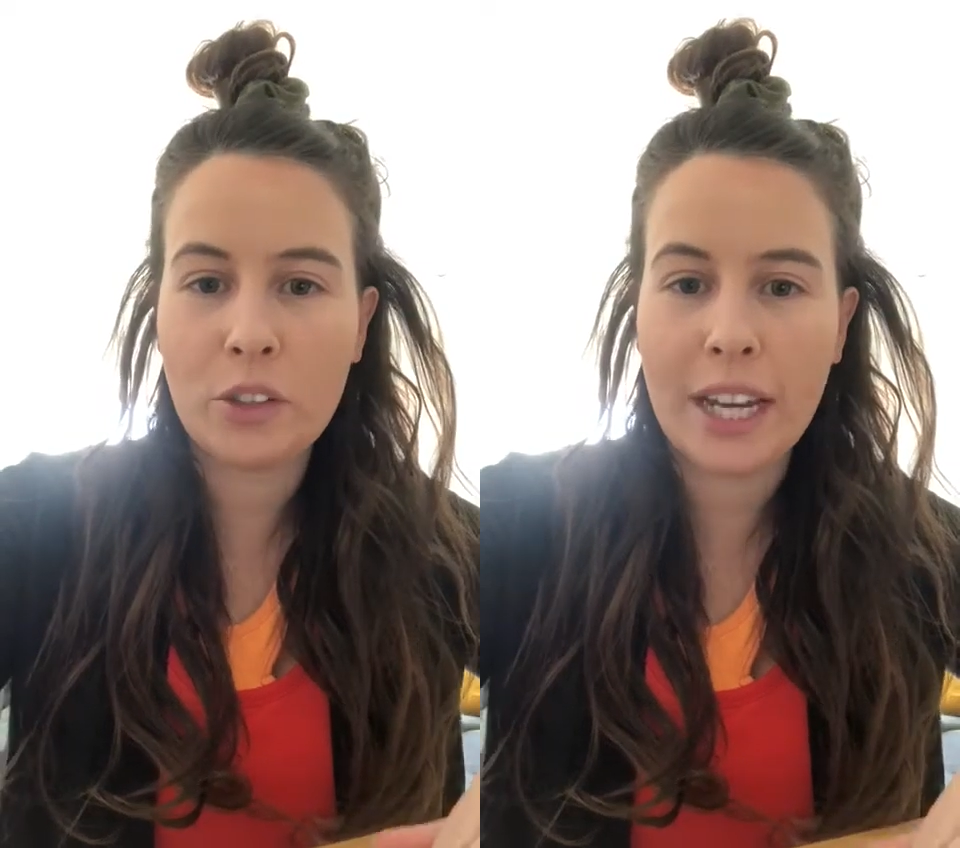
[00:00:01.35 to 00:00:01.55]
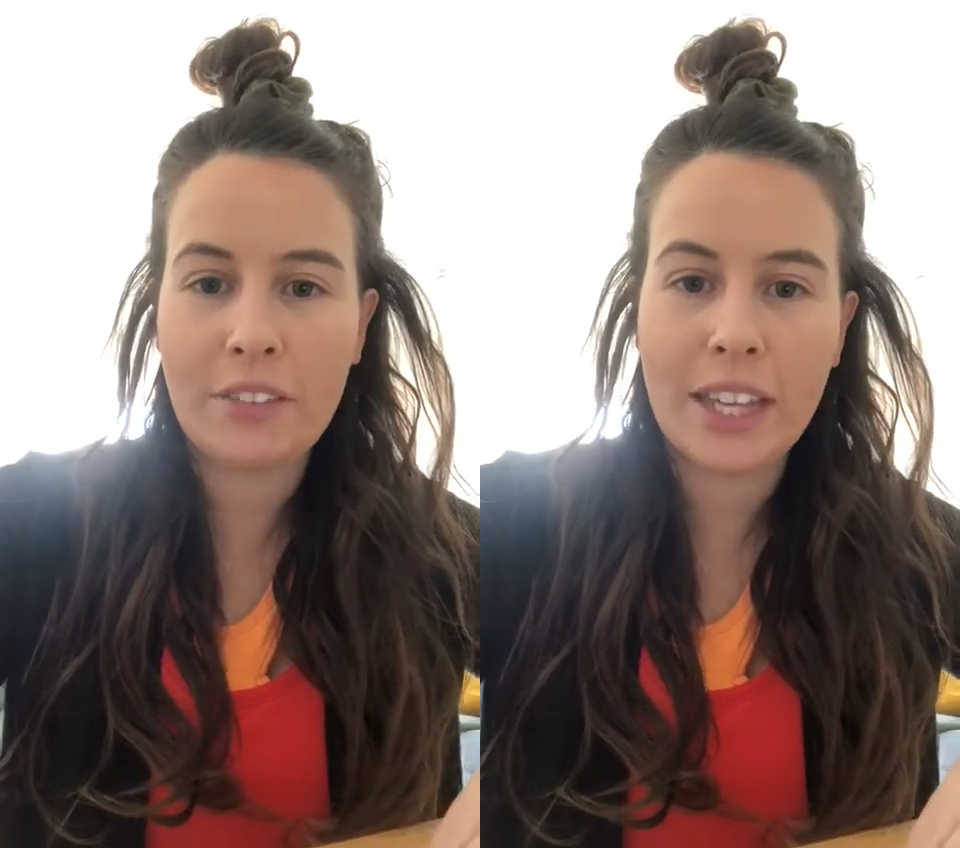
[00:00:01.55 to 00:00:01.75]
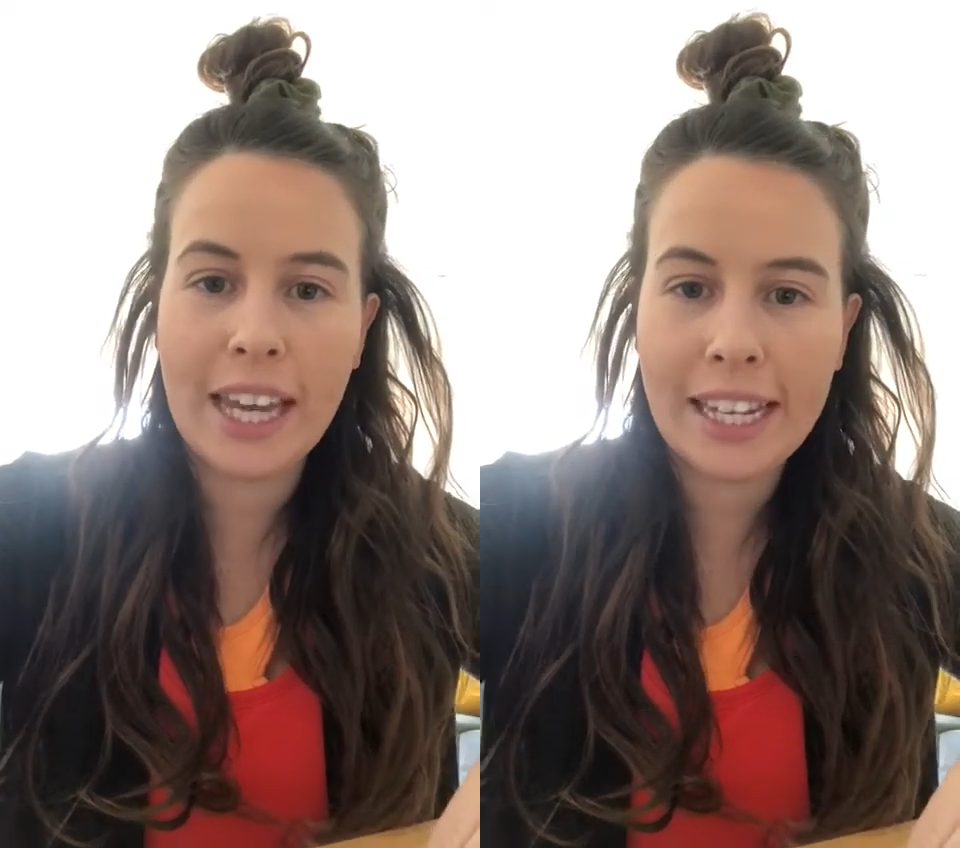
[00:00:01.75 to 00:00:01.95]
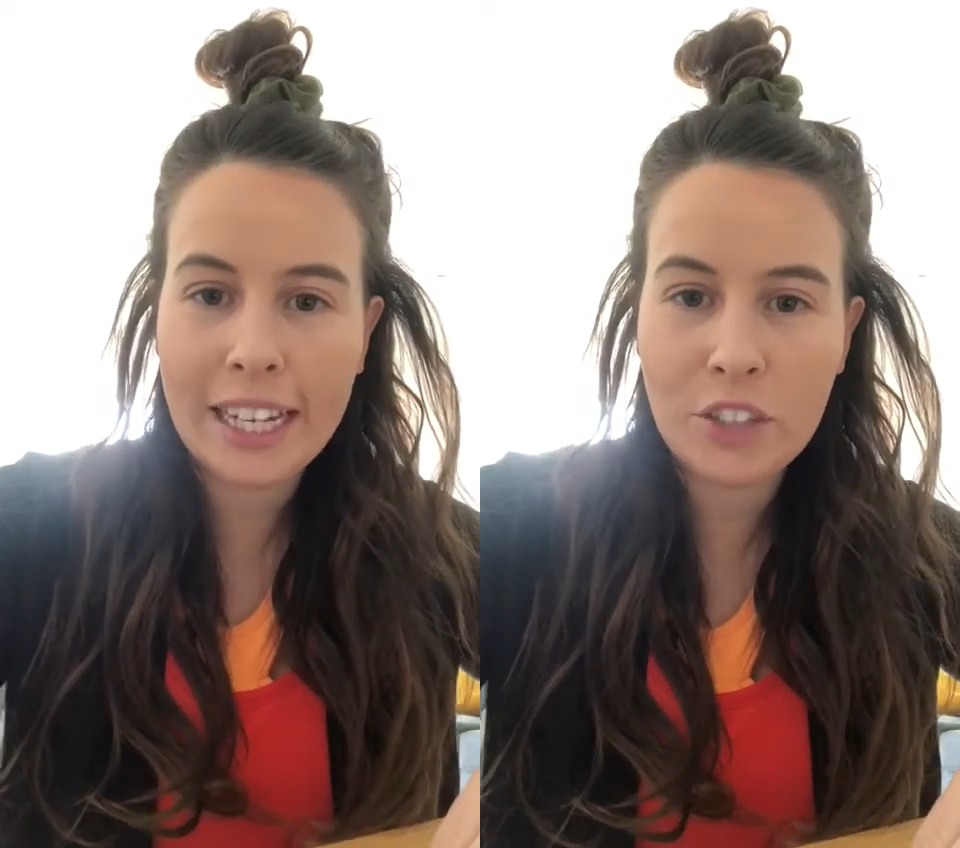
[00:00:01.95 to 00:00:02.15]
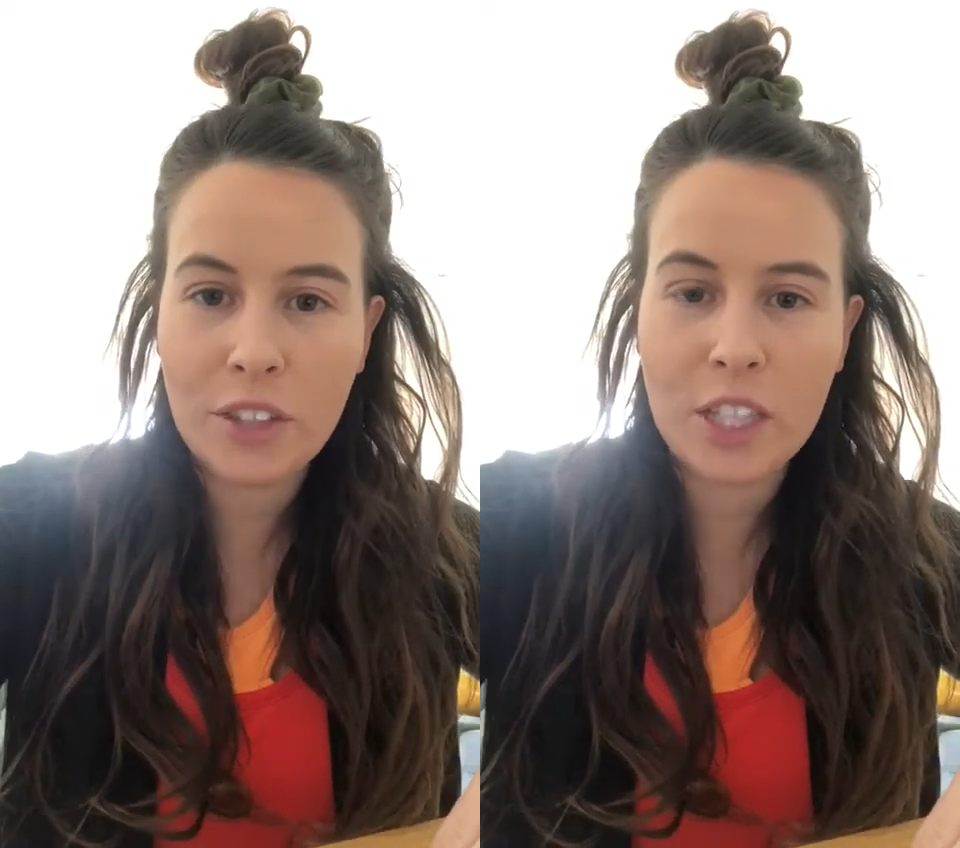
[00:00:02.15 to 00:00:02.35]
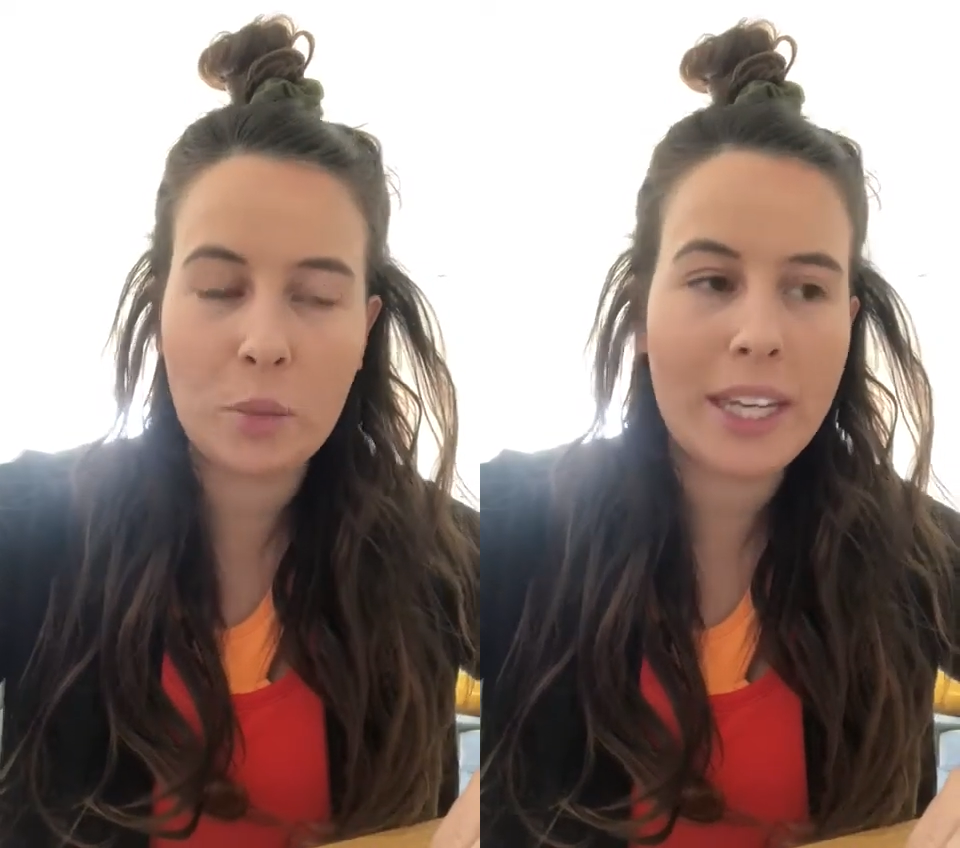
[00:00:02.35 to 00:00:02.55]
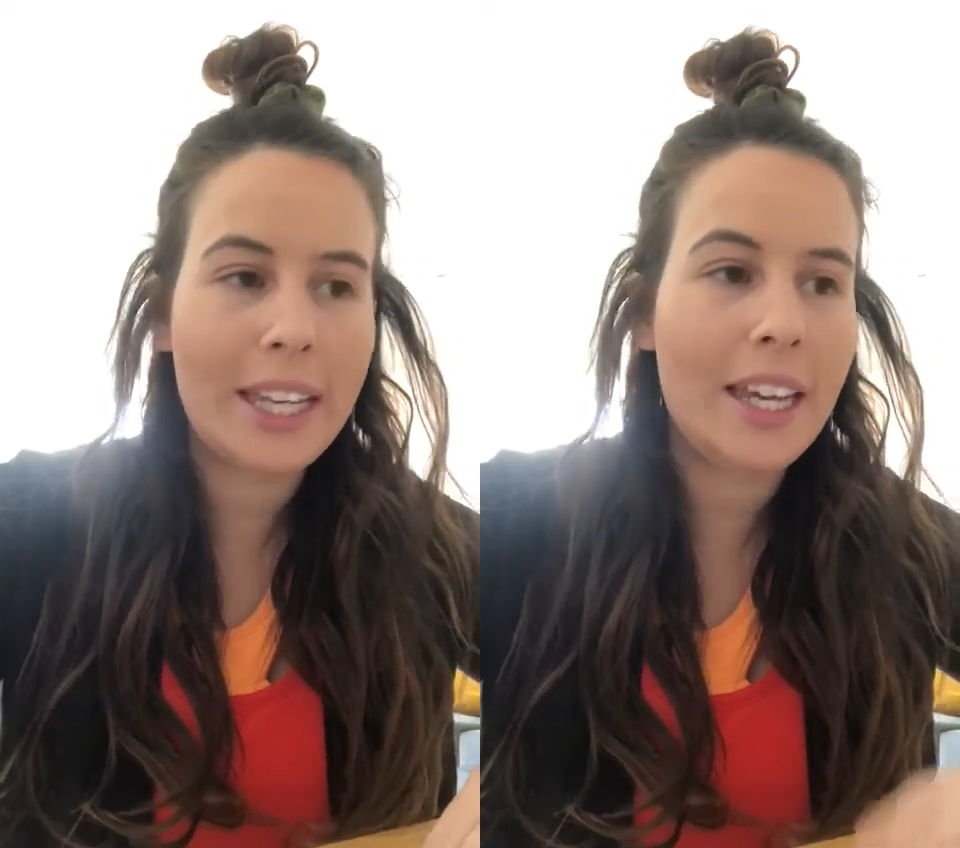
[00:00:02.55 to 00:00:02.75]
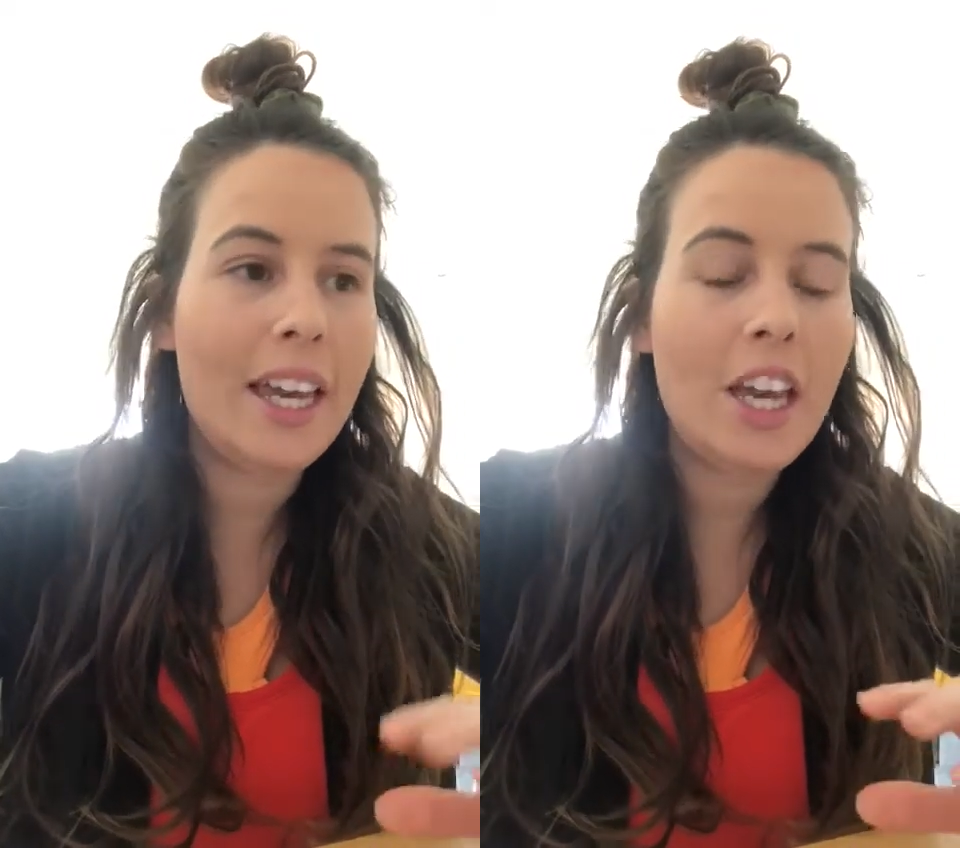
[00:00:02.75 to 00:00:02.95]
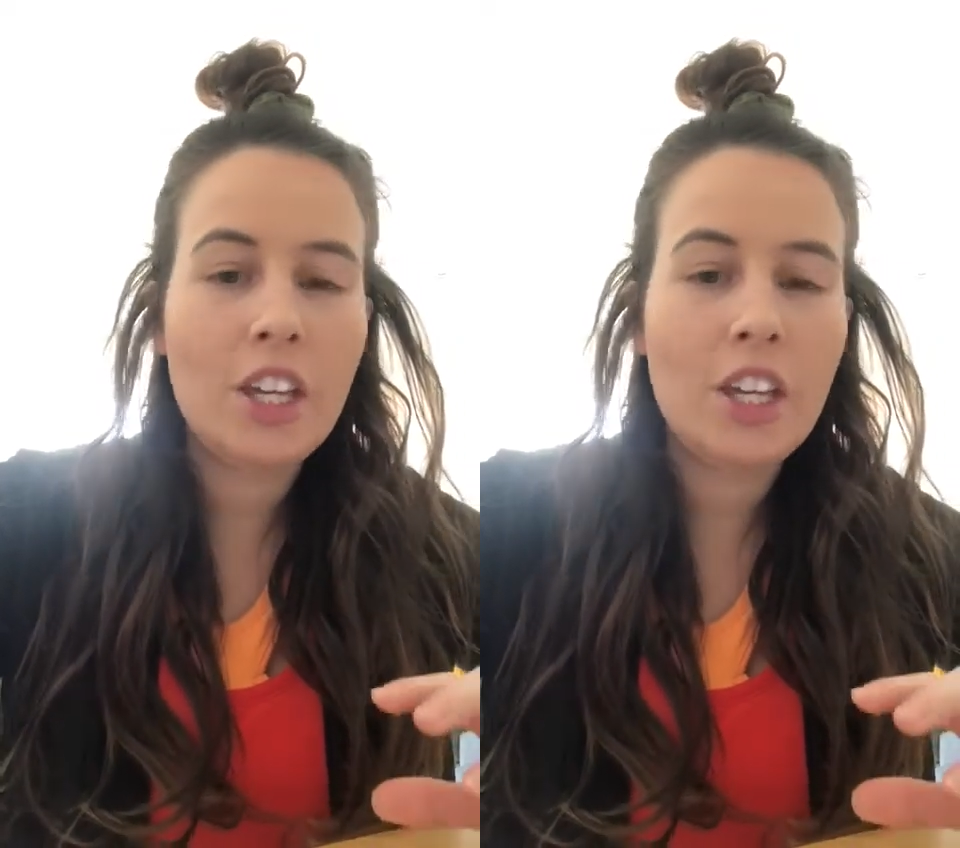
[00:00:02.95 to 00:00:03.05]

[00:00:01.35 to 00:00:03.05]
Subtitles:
day of the English for this week.